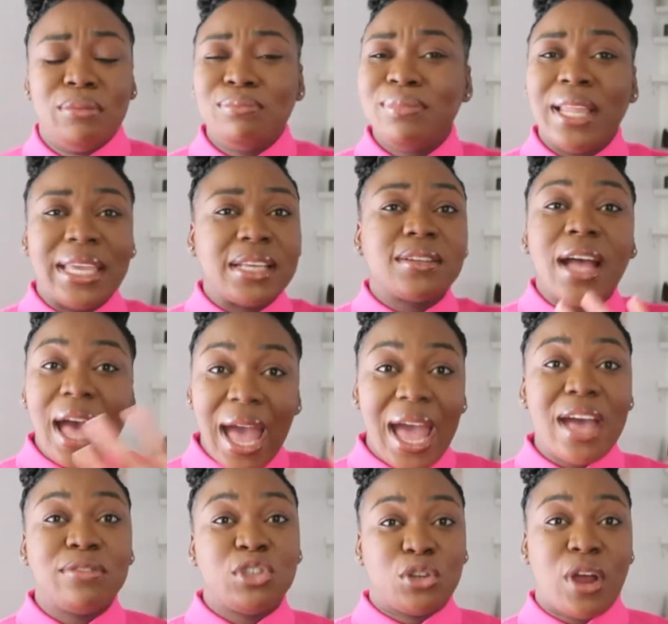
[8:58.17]
I
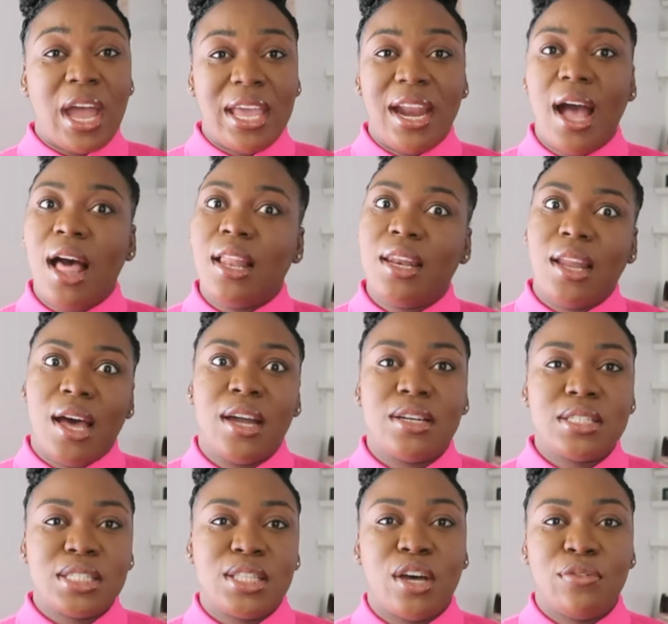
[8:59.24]
have tried a lot
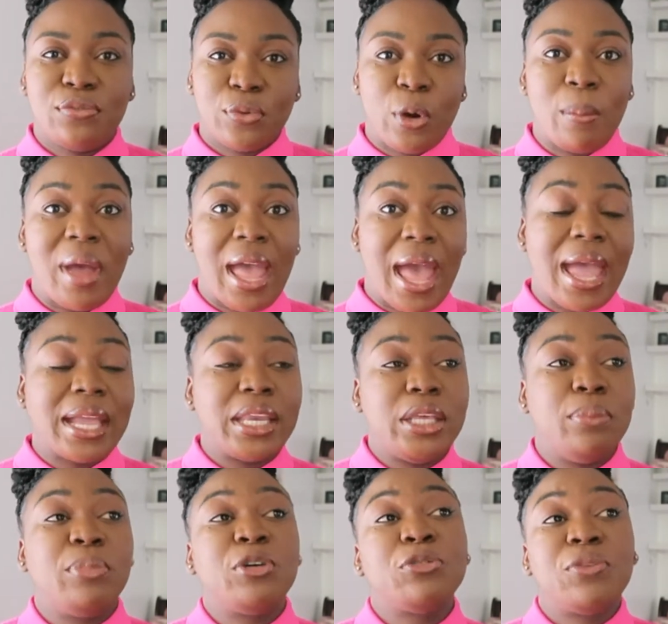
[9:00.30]
of stuff for my acne.
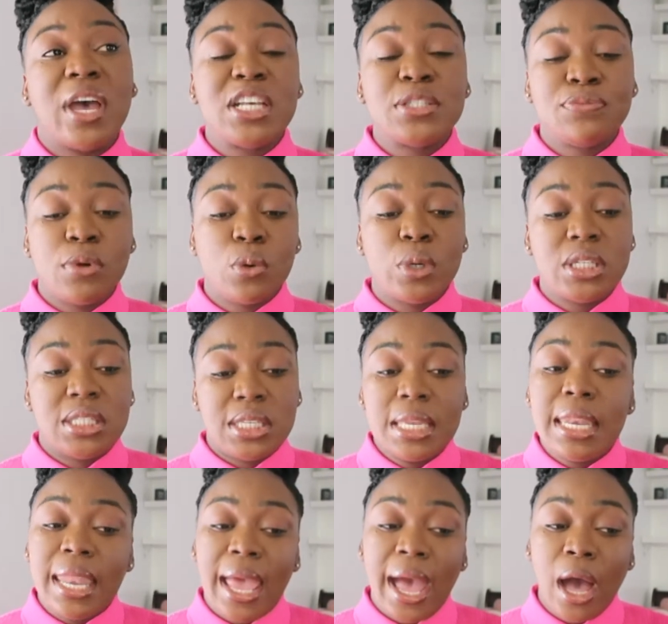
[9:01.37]
But fast forward to
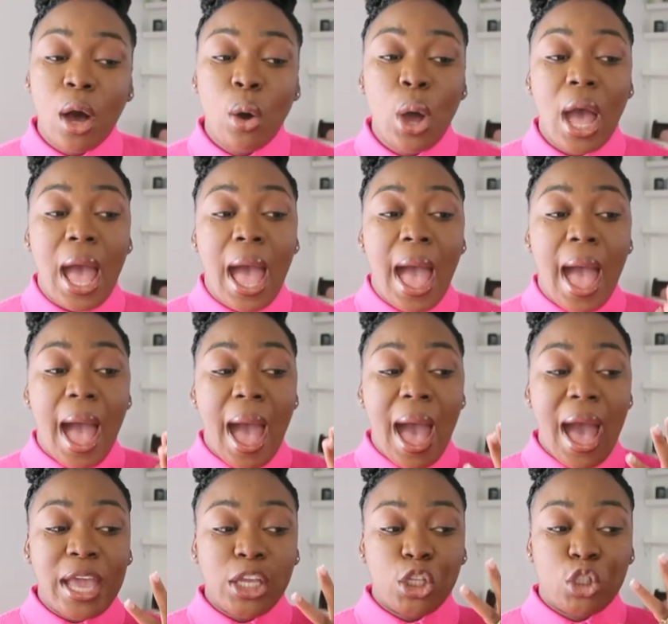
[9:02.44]
now,
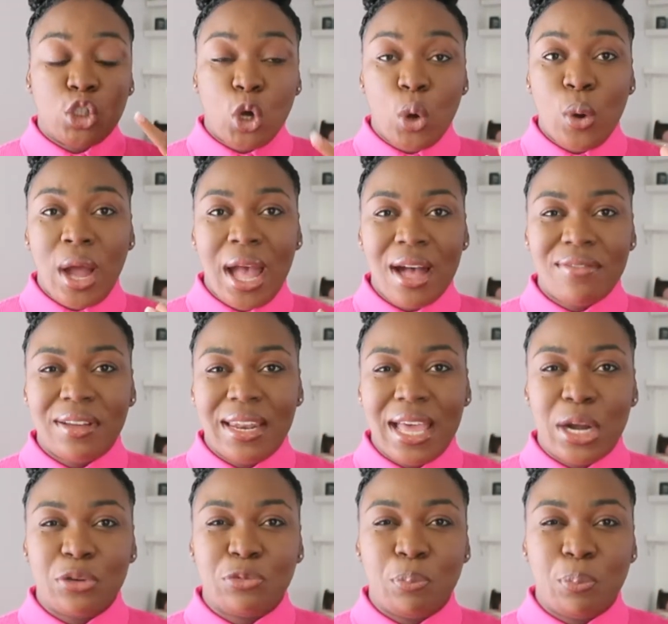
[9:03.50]
I don't have a lot of